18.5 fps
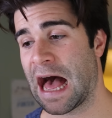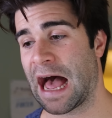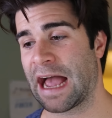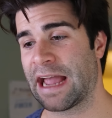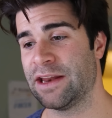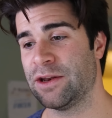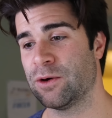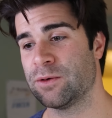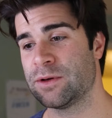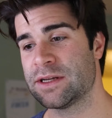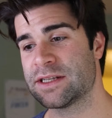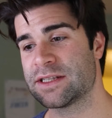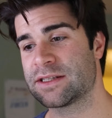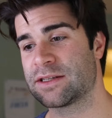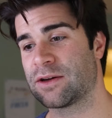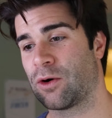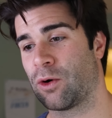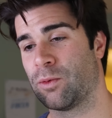I
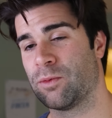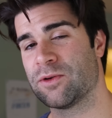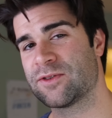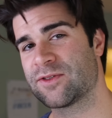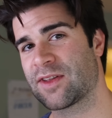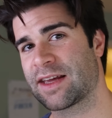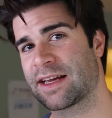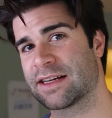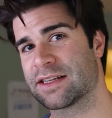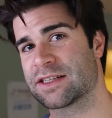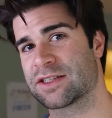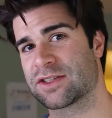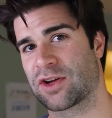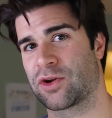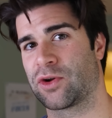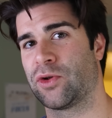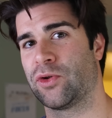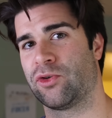noticed almost like a
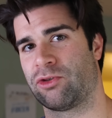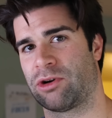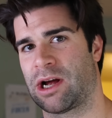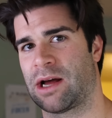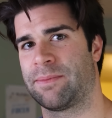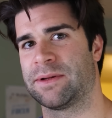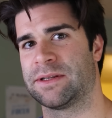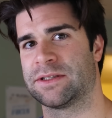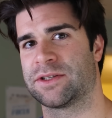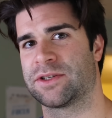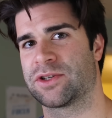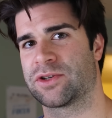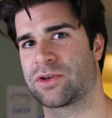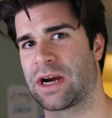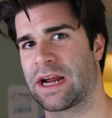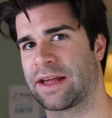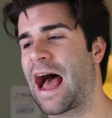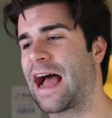subtle drop in
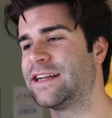strength.